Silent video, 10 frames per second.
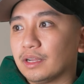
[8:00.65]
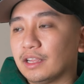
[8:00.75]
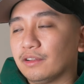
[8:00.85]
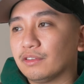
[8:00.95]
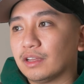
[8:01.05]

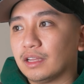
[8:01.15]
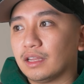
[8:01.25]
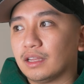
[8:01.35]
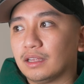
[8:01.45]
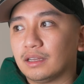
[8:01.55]

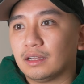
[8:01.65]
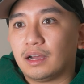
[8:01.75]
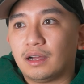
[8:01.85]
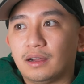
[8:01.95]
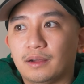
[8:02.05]
even
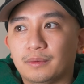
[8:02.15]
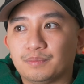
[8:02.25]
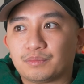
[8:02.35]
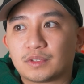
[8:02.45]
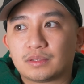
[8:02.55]

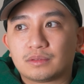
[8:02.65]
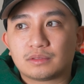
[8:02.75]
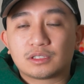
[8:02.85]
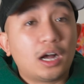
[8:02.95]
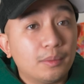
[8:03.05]

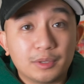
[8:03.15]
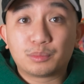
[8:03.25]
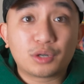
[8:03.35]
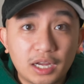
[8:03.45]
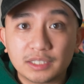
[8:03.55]
Common
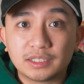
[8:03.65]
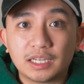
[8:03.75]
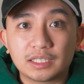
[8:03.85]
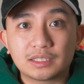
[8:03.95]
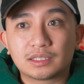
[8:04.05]

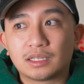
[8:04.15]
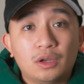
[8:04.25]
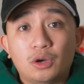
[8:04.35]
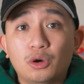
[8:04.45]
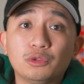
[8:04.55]
Projects,
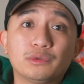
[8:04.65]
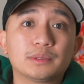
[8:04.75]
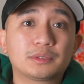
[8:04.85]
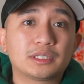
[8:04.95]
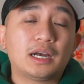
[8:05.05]
all the way
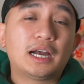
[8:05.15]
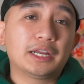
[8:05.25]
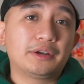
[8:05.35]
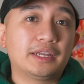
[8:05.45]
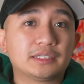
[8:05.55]
up to
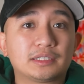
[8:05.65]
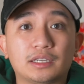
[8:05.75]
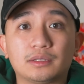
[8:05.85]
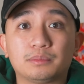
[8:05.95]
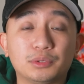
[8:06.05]
higher end
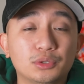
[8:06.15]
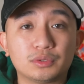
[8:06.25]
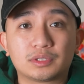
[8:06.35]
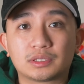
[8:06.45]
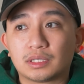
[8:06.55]
style
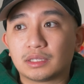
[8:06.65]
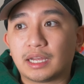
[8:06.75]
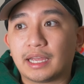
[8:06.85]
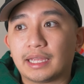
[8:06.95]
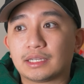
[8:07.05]
boots
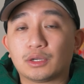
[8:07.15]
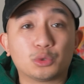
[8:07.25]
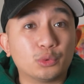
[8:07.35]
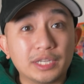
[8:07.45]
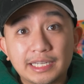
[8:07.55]
like
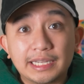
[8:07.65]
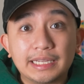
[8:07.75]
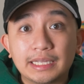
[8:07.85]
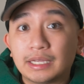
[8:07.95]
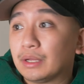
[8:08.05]

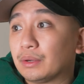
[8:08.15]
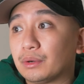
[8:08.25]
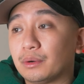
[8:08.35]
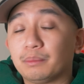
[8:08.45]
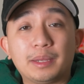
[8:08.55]
Guidi
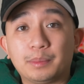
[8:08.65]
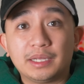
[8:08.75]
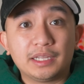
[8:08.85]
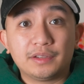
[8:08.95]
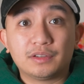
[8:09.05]
or maybe
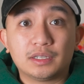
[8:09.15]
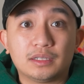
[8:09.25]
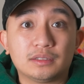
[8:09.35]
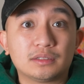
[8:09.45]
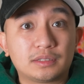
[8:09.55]

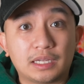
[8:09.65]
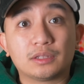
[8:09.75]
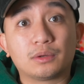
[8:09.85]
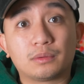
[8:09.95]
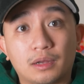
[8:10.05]
even Saint
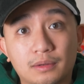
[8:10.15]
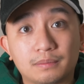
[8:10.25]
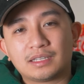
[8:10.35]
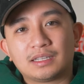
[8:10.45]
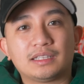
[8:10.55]
Laurent.
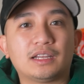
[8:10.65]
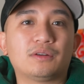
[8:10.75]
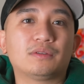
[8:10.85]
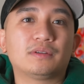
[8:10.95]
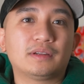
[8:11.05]

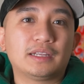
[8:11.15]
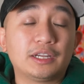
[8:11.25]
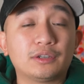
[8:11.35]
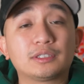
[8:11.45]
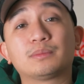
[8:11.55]
Now,
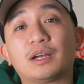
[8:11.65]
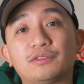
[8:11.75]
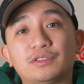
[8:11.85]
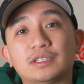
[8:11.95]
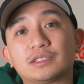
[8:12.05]
here are some
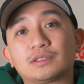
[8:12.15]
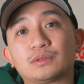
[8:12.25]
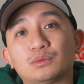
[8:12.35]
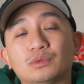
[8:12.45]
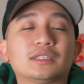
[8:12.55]
outfits
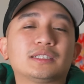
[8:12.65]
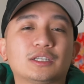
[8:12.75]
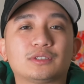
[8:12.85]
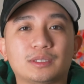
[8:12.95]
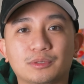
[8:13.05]
with the
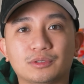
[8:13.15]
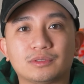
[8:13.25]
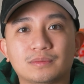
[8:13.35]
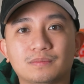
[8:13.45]
Chelsea boots.